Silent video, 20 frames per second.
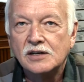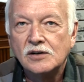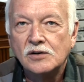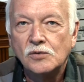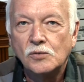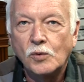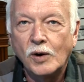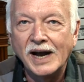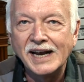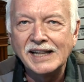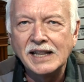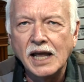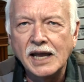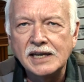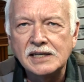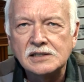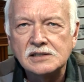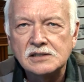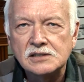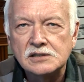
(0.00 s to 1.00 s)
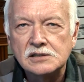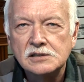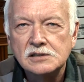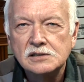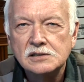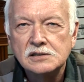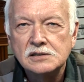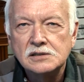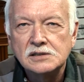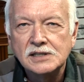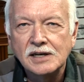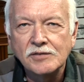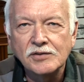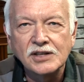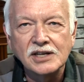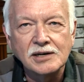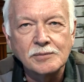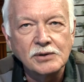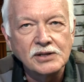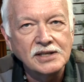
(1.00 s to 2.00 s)
Why lights? You ever
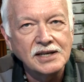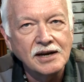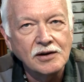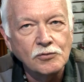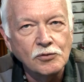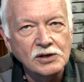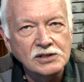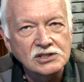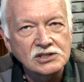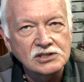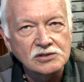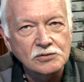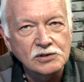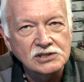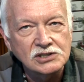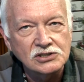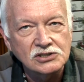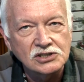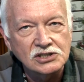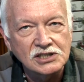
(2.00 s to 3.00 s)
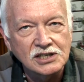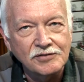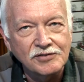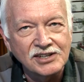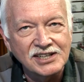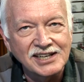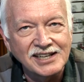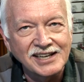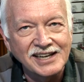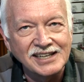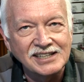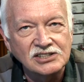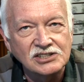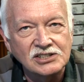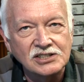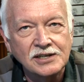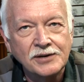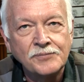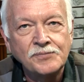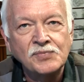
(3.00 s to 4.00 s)
think about that? What's the significance of lights?
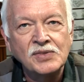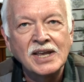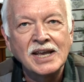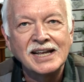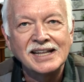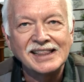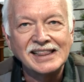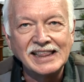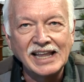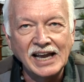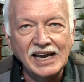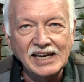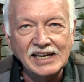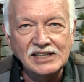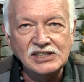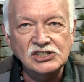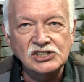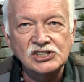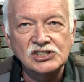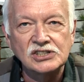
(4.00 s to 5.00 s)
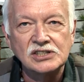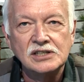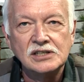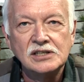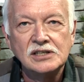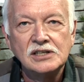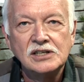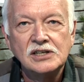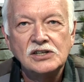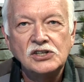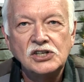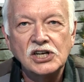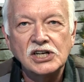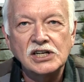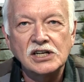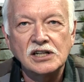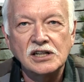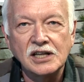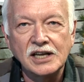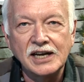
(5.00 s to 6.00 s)
Lights
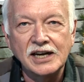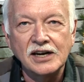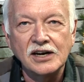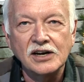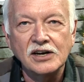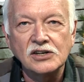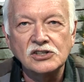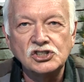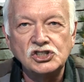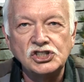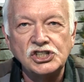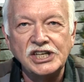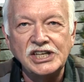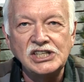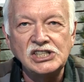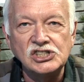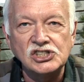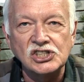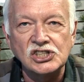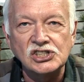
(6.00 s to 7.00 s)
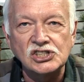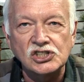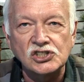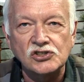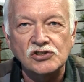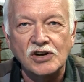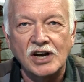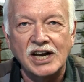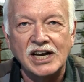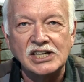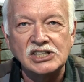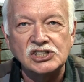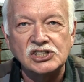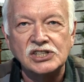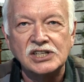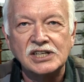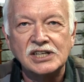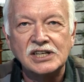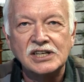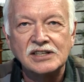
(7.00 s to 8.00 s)
declare Jesus Christ,
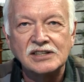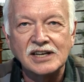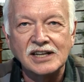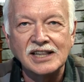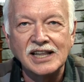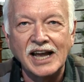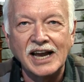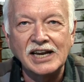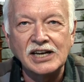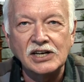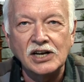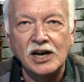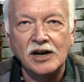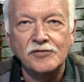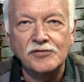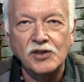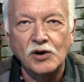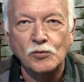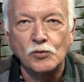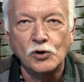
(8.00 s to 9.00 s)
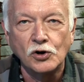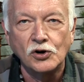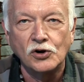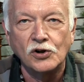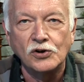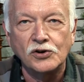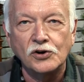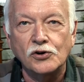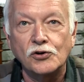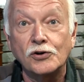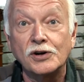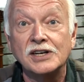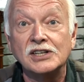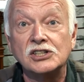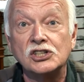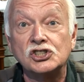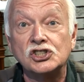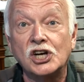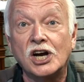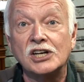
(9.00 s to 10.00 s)
the light of the world, or according to
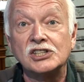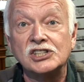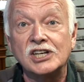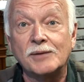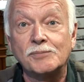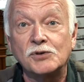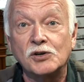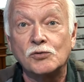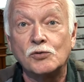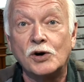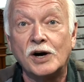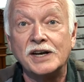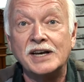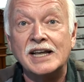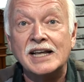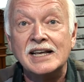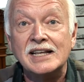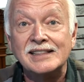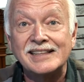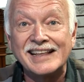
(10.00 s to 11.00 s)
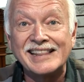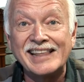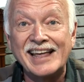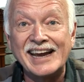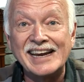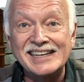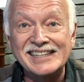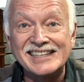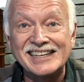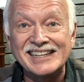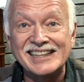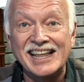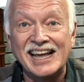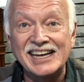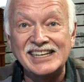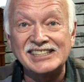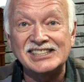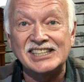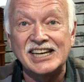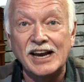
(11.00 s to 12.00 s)
John chapter 1, the light that
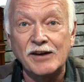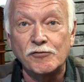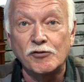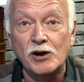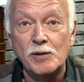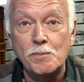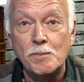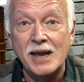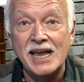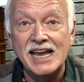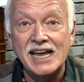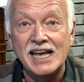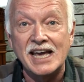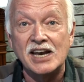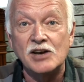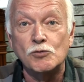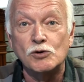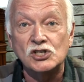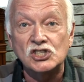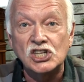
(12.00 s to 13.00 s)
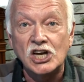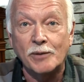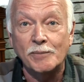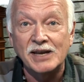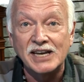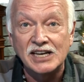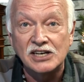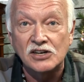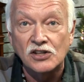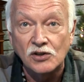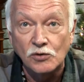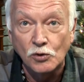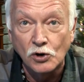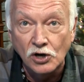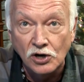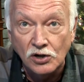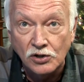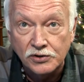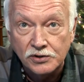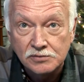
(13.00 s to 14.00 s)
lights every man was coming into the
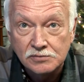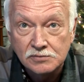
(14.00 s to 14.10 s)
world.